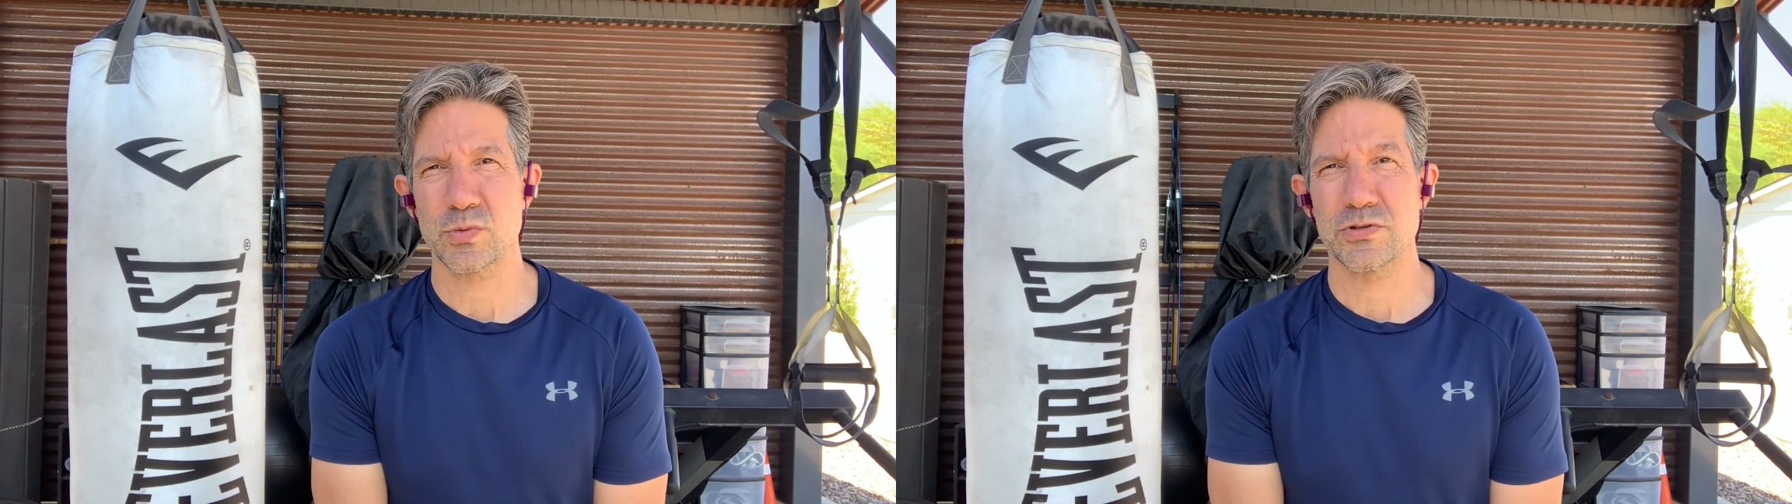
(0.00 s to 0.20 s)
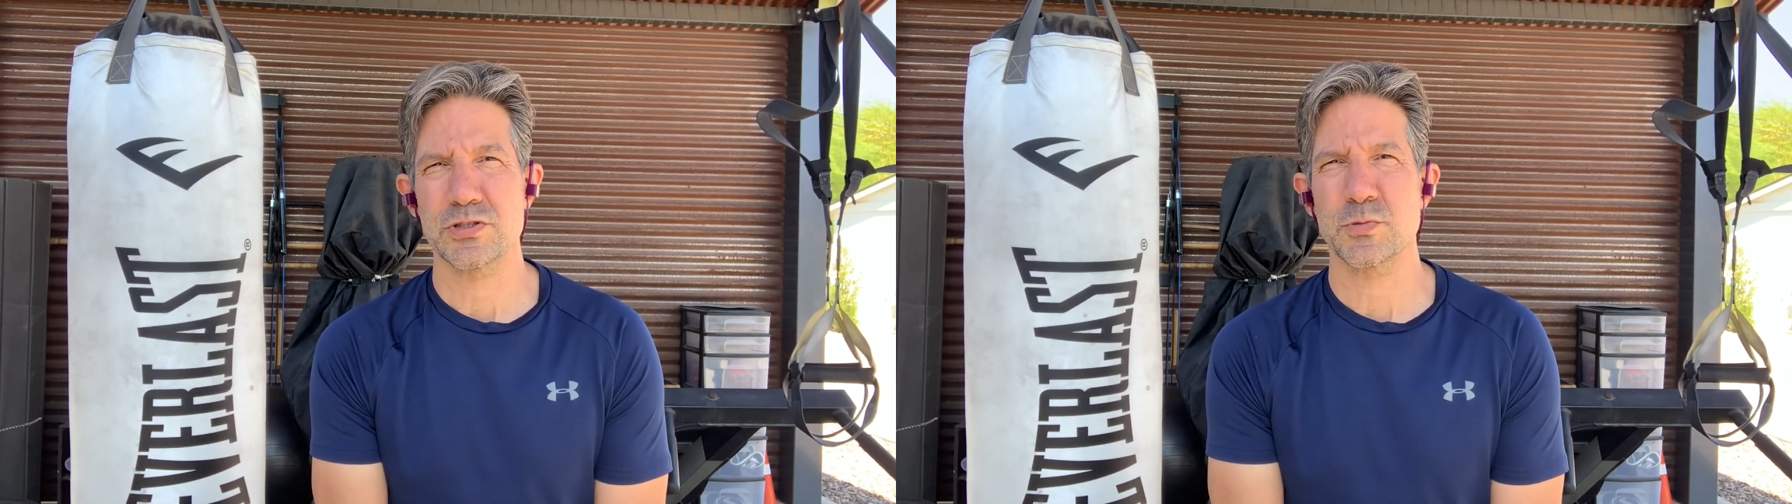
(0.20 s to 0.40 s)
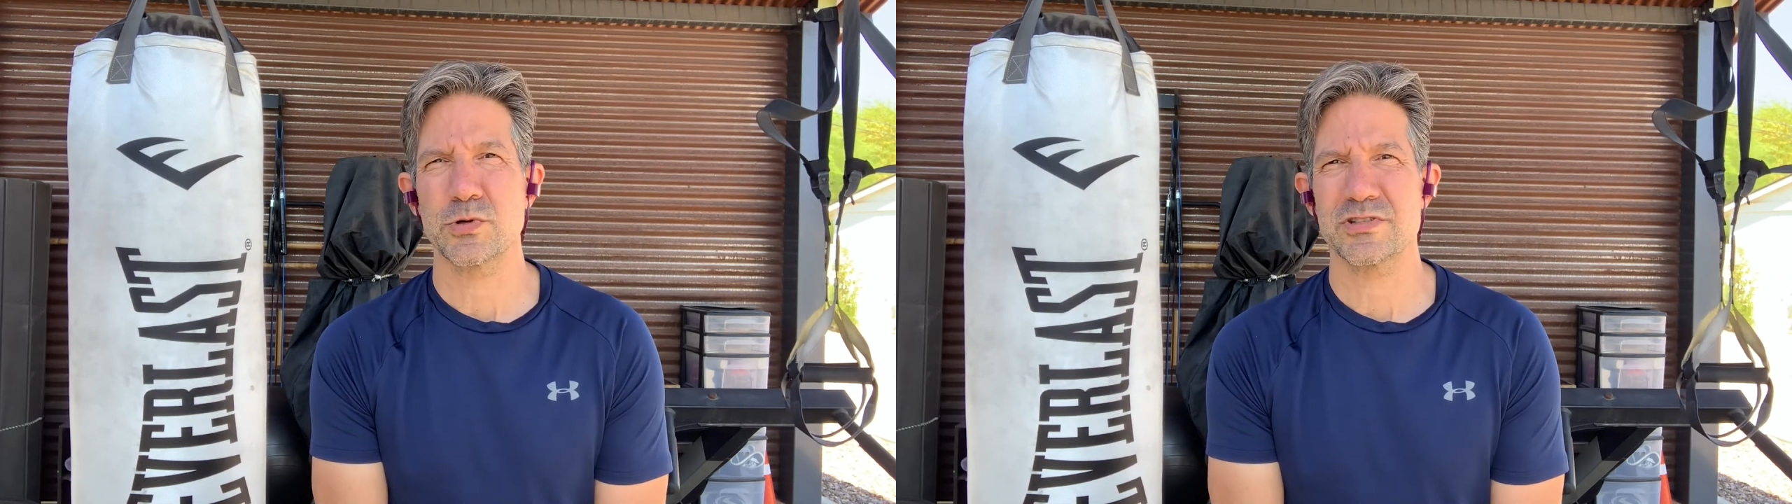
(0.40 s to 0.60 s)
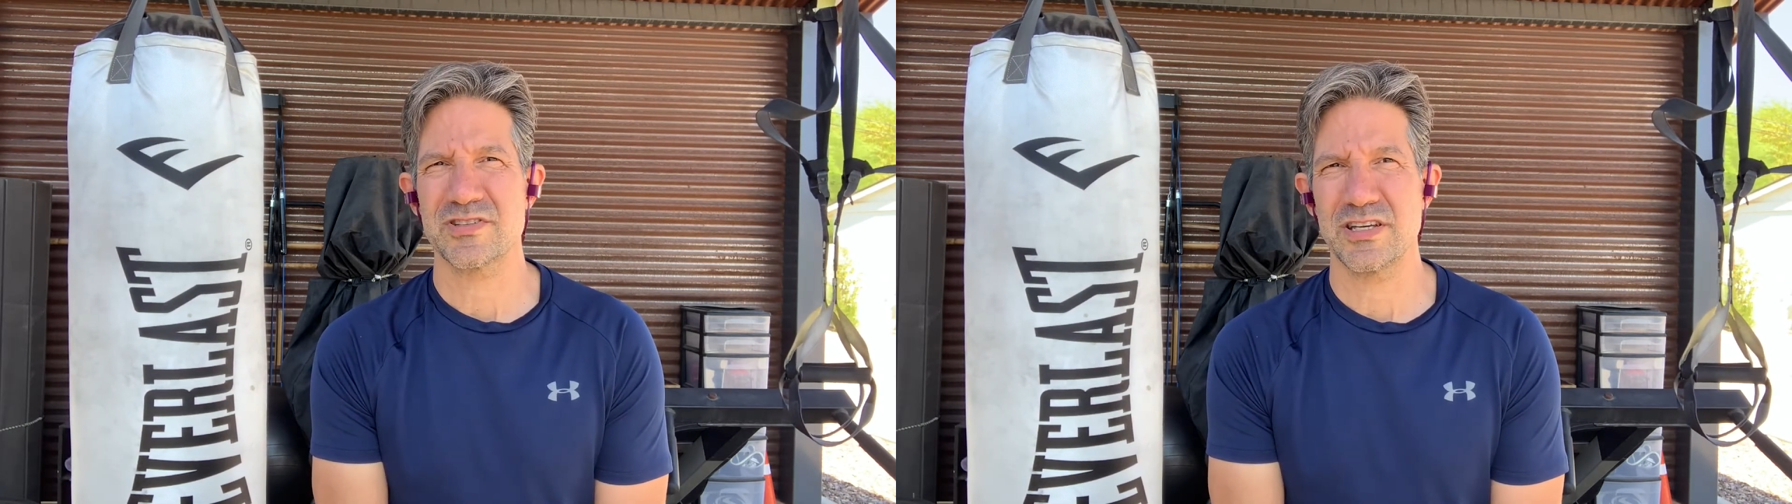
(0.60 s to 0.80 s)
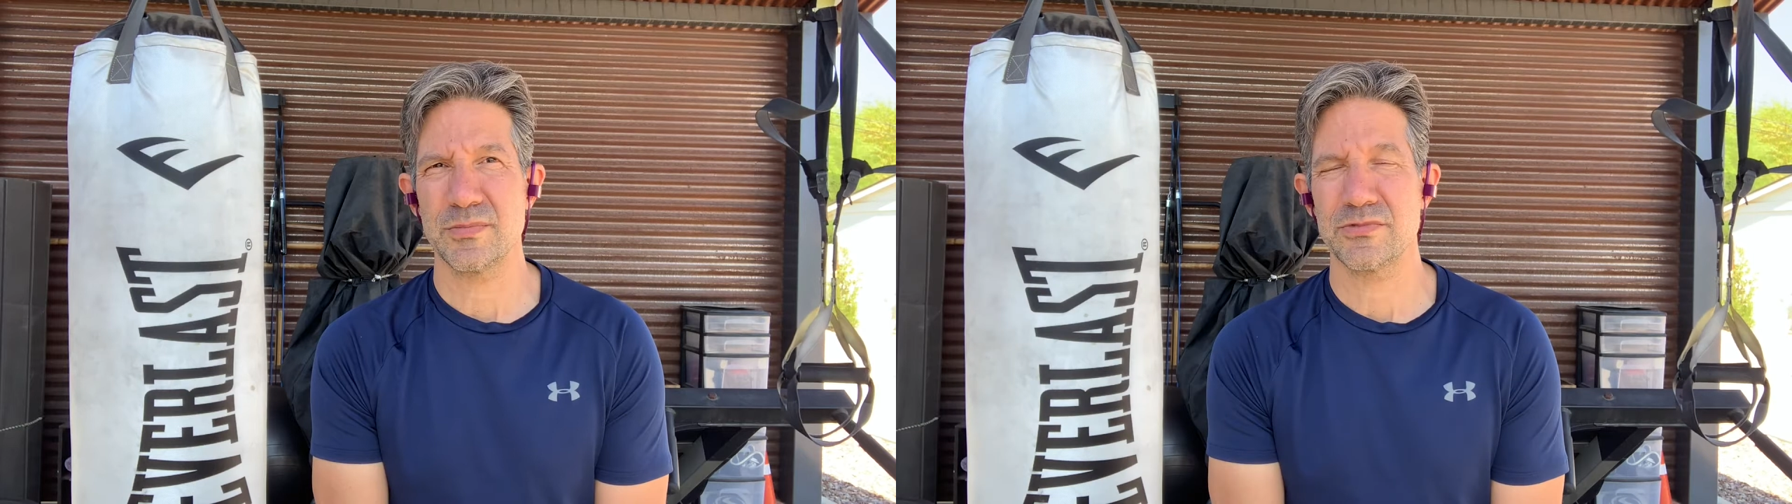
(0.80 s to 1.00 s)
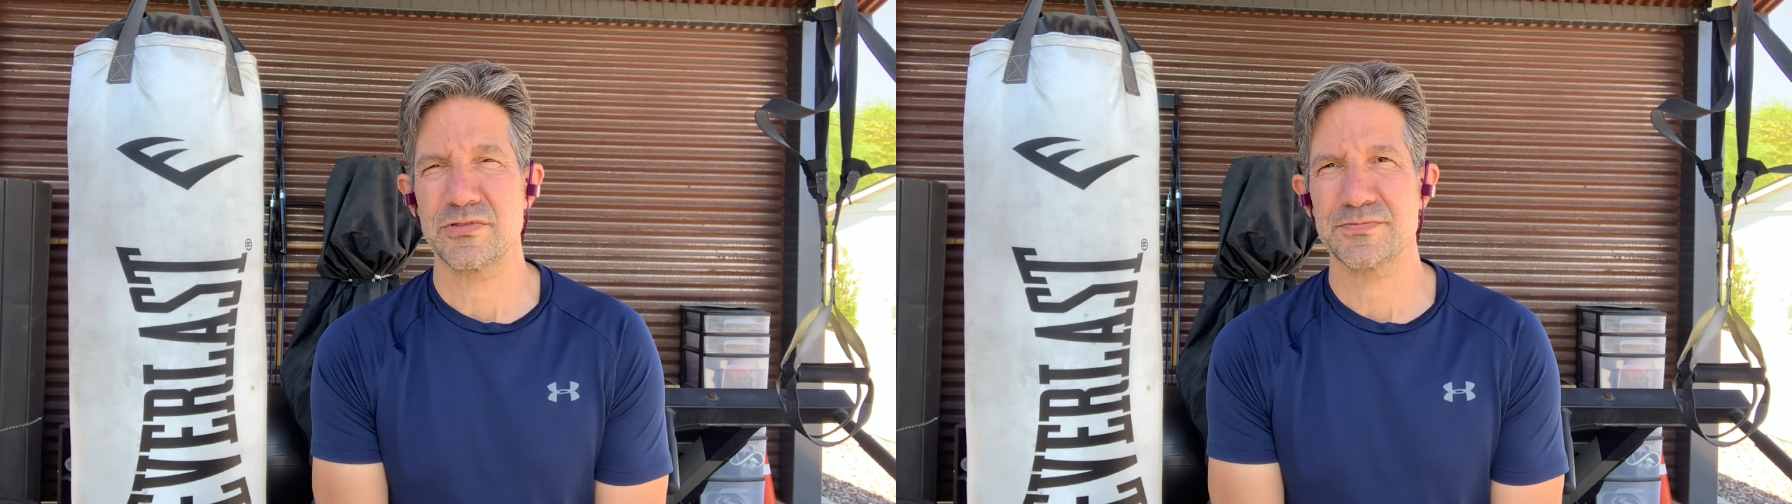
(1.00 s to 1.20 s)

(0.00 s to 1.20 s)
with sports teams,